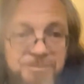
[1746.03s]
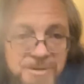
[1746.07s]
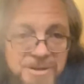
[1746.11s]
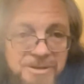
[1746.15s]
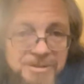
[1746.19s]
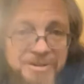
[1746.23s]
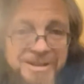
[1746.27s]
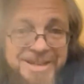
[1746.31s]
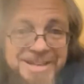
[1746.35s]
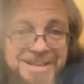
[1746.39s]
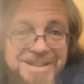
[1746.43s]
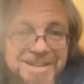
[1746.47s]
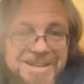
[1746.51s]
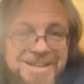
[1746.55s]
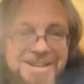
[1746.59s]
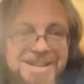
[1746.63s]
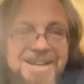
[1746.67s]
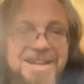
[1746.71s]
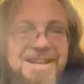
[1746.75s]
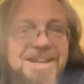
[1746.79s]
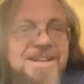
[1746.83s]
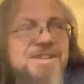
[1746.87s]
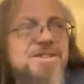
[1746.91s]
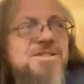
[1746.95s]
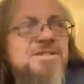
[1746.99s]
really?
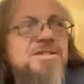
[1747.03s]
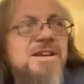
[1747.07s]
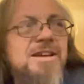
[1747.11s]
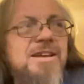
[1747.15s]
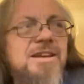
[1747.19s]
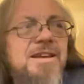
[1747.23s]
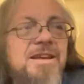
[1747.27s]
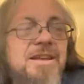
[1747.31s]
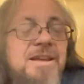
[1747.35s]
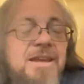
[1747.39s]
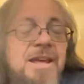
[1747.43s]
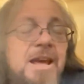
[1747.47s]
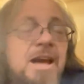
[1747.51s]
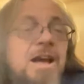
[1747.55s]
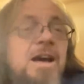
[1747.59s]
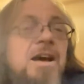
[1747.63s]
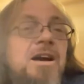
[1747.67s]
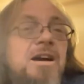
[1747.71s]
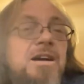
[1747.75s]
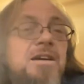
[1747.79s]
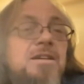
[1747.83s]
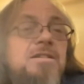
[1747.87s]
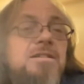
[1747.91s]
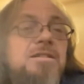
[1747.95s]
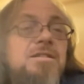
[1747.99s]
He's like,
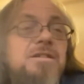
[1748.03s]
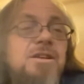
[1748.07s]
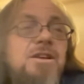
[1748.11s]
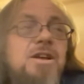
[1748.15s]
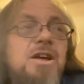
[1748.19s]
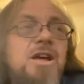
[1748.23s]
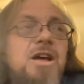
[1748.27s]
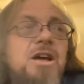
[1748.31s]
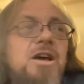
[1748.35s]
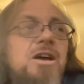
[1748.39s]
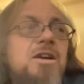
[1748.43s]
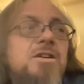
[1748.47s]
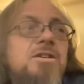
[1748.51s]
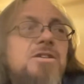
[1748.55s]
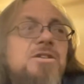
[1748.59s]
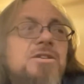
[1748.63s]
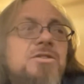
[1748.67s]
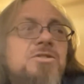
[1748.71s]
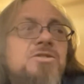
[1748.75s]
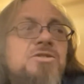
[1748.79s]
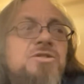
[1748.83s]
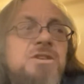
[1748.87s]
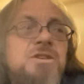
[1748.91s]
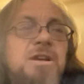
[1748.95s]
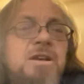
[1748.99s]
yeah,
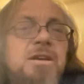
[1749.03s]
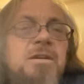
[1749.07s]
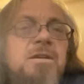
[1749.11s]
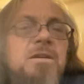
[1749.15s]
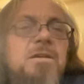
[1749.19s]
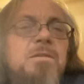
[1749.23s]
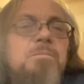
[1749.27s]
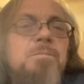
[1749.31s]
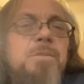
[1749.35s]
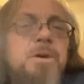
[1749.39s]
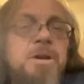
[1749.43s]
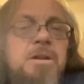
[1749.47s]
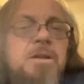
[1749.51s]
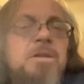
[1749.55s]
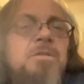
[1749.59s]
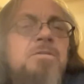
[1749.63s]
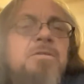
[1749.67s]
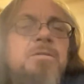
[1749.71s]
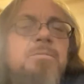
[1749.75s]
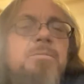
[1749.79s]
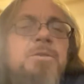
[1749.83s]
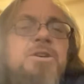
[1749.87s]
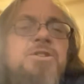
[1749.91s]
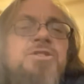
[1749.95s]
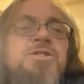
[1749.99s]
she put it in
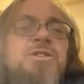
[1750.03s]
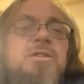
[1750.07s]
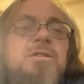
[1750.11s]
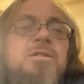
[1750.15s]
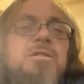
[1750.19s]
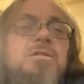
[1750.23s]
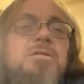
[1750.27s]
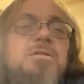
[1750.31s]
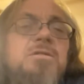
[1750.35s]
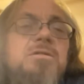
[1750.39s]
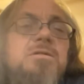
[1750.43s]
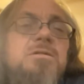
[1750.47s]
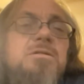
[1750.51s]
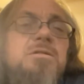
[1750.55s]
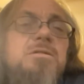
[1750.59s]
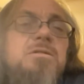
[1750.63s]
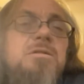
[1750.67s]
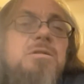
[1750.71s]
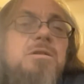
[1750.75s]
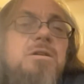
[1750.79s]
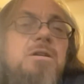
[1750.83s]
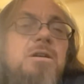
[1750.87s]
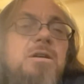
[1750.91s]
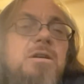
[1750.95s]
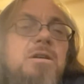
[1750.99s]
remission.
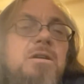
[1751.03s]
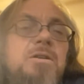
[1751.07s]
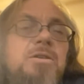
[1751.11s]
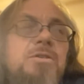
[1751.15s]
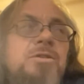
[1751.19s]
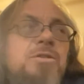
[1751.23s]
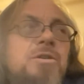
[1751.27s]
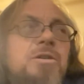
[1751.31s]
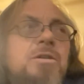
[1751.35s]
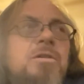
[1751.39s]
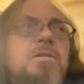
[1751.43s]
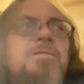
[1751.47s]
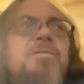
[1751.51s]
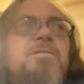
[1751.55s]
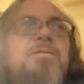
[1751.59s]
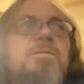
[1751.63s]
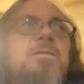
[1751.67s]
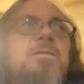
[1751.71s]
Your